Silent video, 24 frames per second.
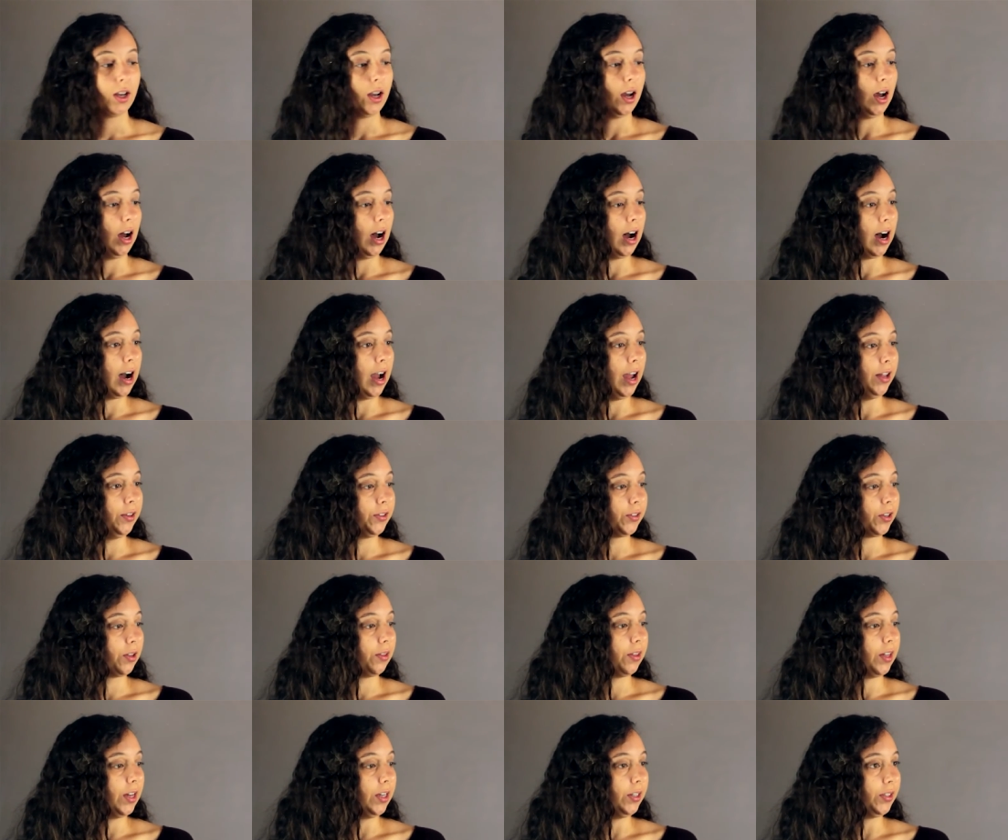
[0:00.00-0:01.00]
Uh, and so
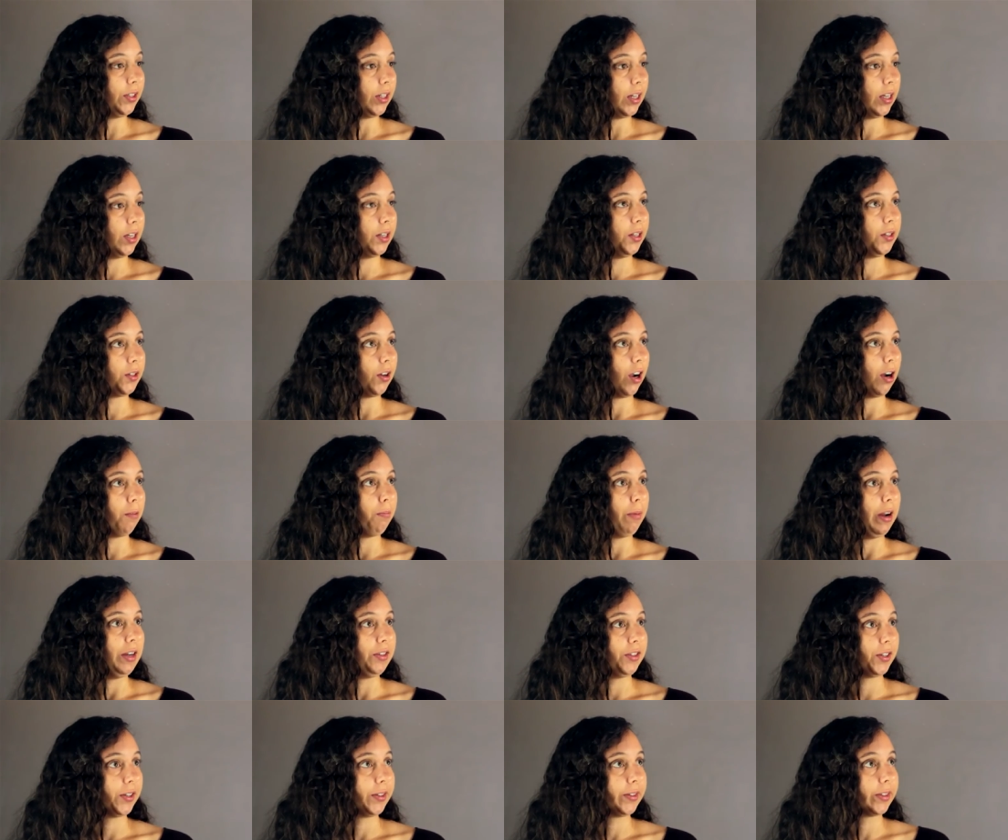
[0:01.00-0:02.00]
this is our
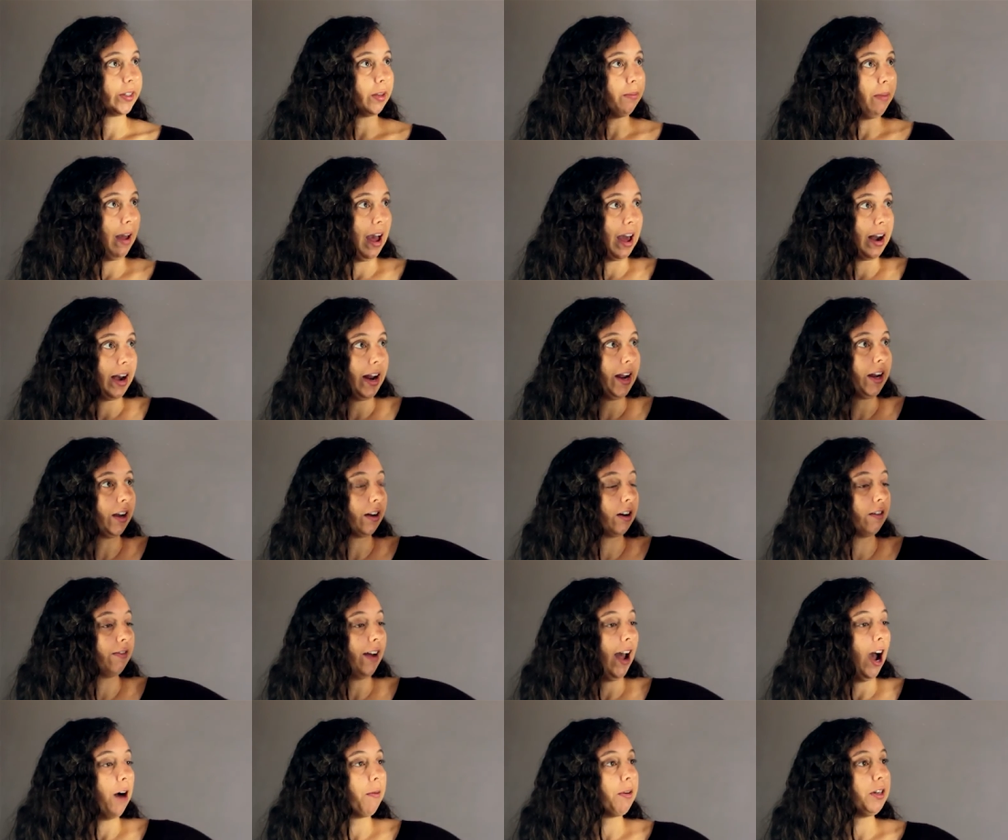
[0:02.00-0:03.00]
basic schematic of
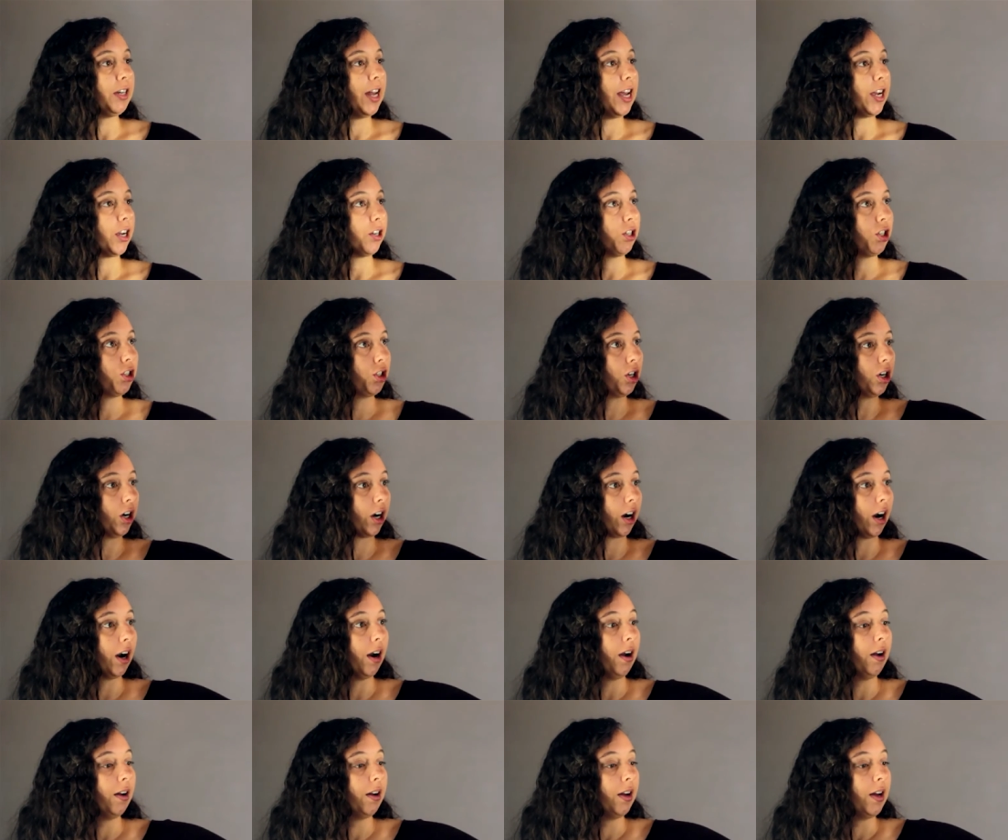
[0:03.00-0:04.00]
how we take a
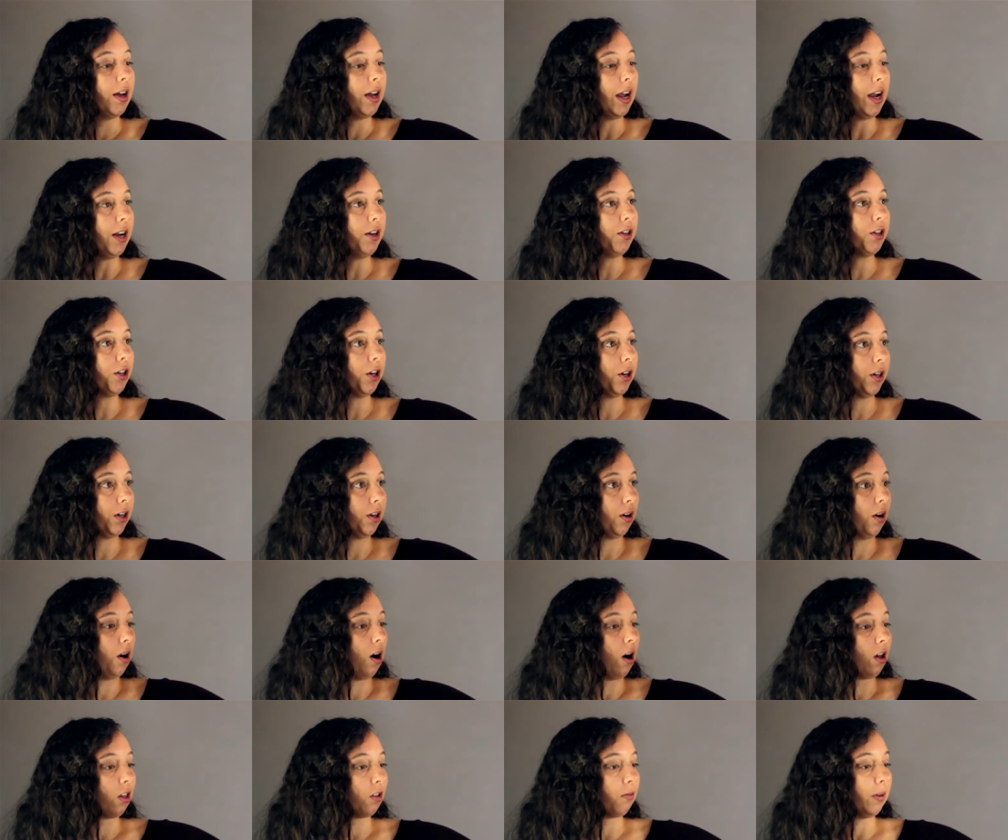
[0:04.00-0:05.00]
sugar and turn it
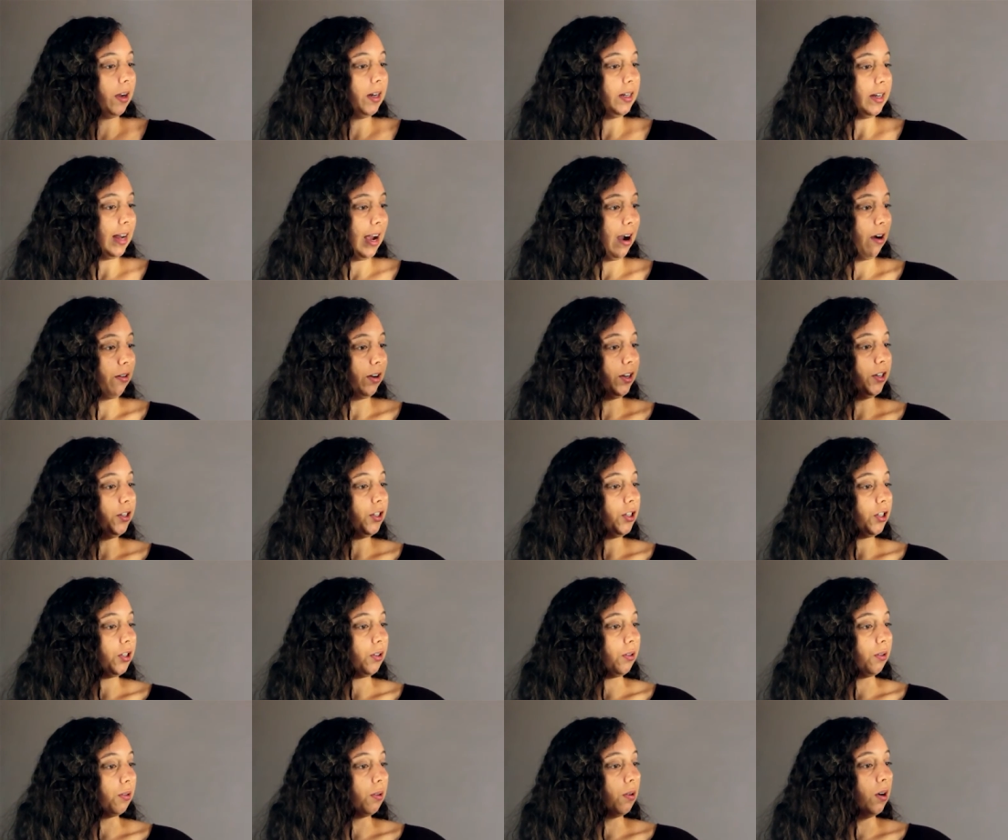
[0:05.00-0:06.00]
all the way down
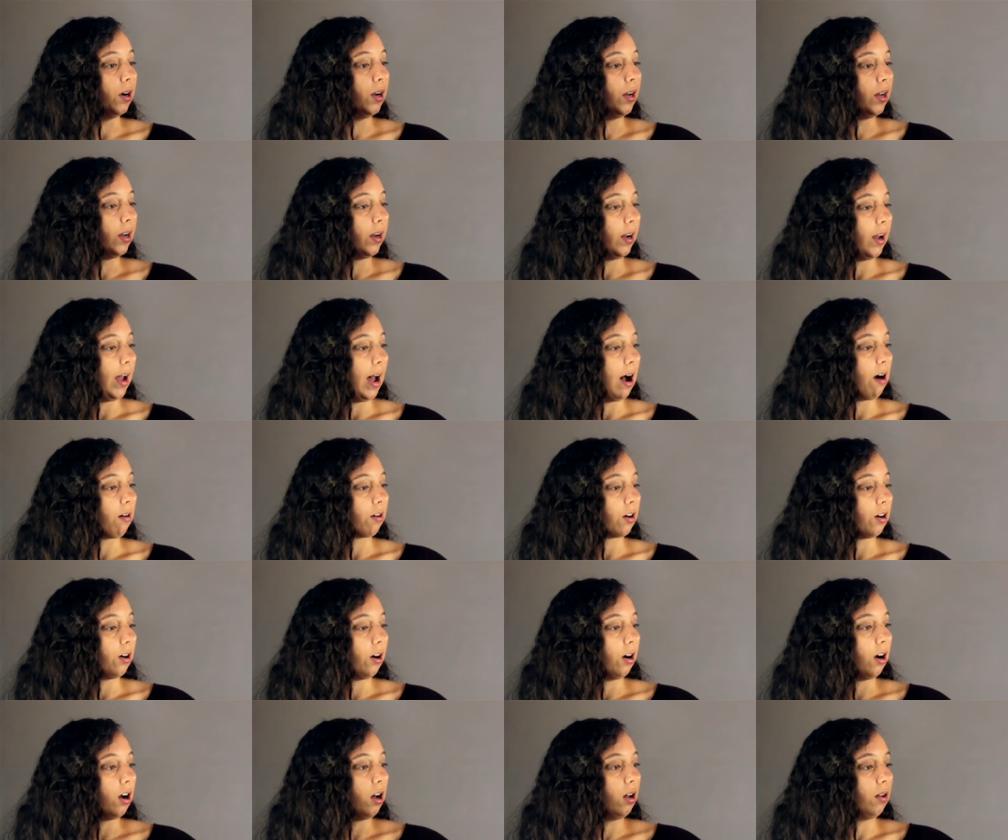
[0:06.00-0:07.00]
into
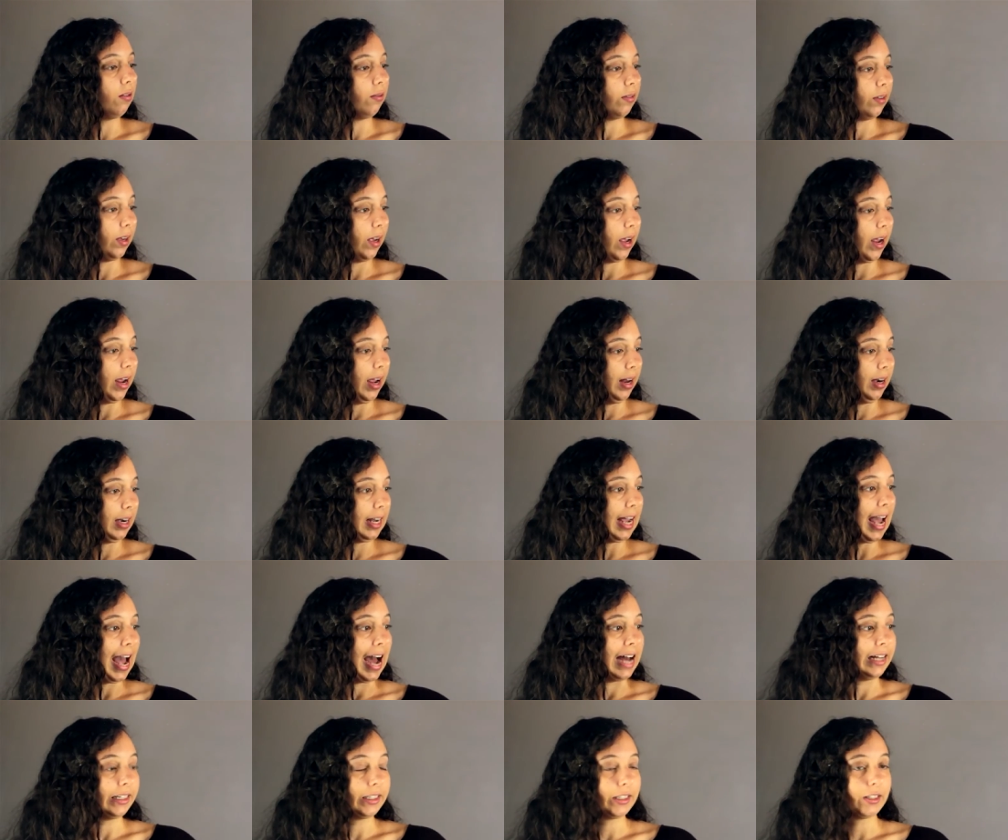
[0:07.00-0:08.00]
alcohol and a
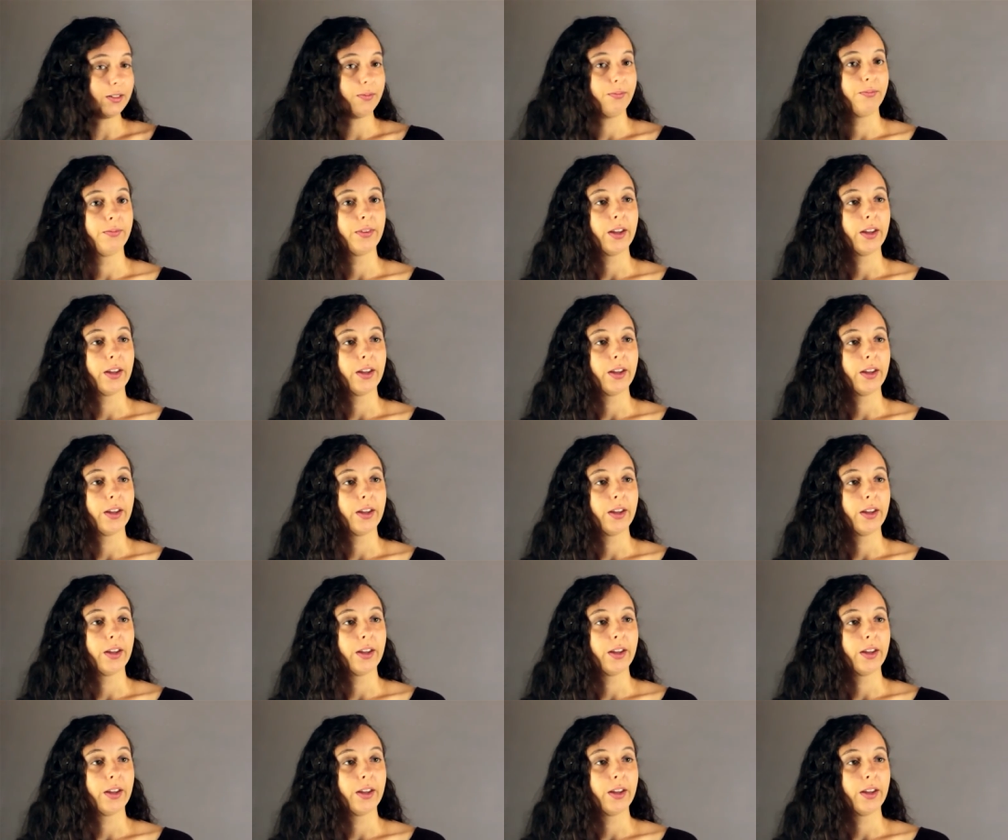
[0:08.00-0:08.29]
gas.